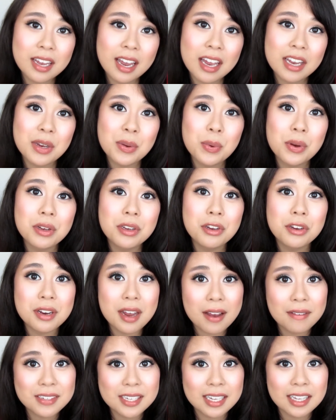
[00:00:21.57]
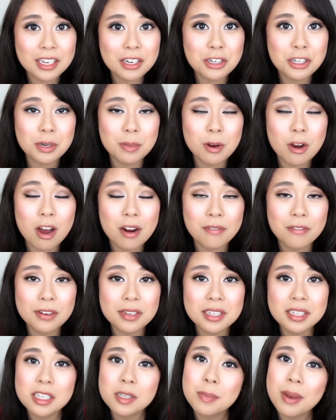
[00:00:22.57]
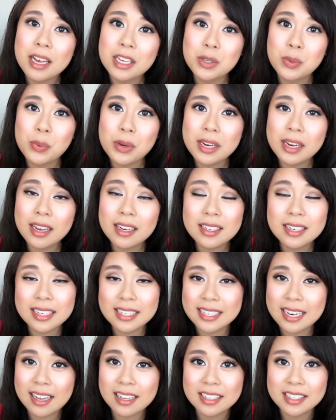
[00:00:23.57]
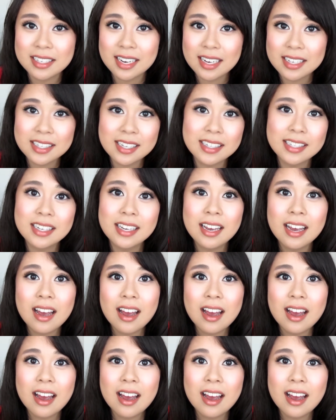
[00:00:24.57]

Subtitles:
Annual UNAVSA Leadership Conference this past weekend in Dallas, Texas.